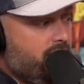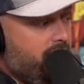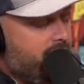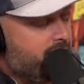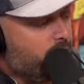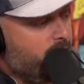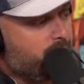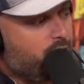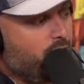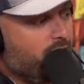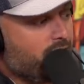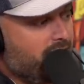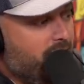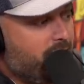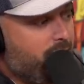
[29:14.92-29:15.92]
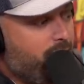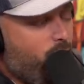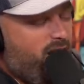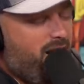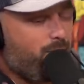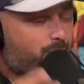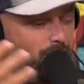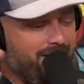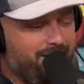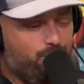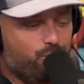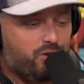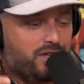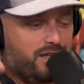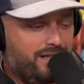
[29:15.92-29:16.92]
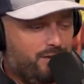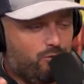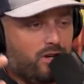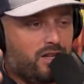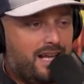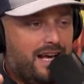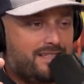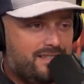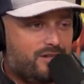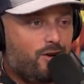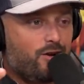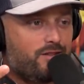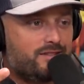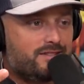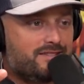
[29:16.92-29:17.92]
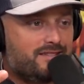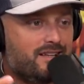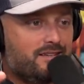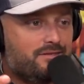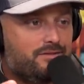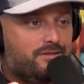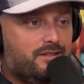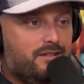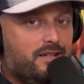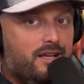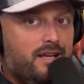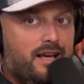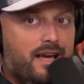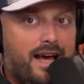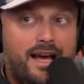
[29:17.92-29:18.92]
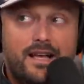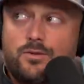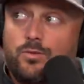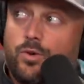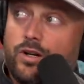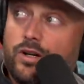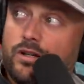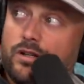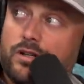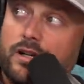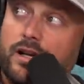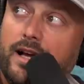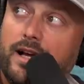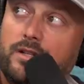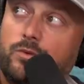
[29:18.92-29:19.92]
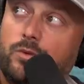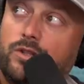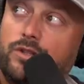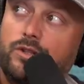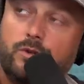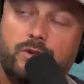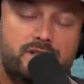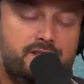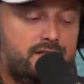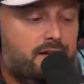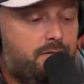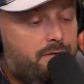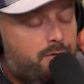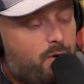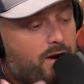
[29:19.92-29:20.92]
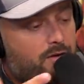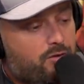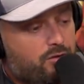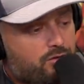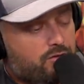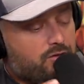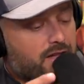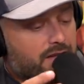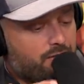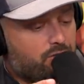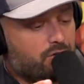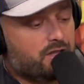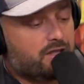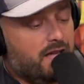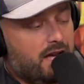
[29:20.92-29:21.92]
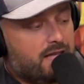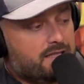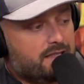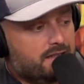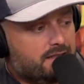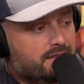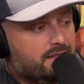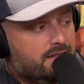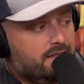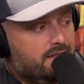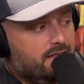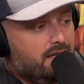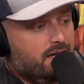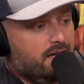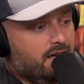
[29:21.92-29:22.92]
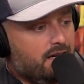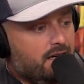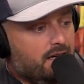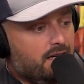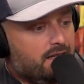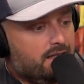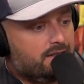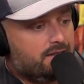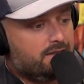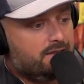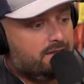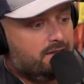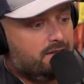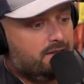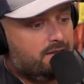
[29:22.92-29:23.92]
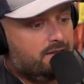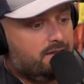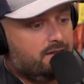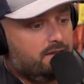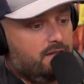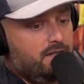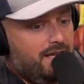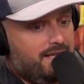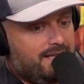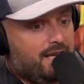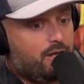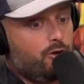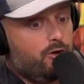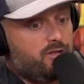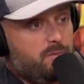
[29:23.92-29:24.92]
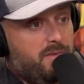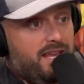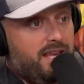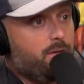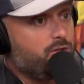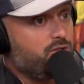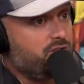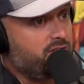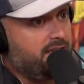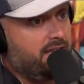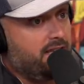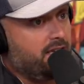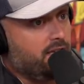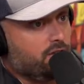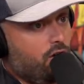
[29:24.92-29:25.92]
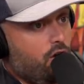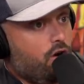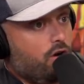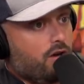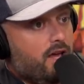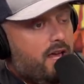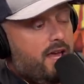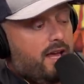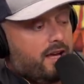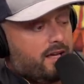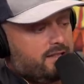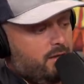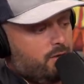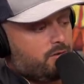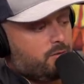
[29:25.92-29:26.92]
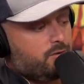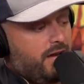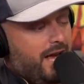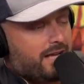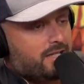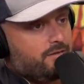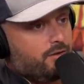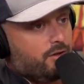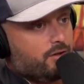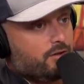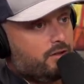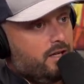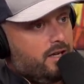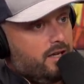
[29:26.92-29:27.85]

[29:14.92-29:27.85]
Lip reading: And so I'm like really realizing all this stuff as we're doing stuff, before I'm like realizing exactly who he is. Me and him were just getting along because he was from Jacksonville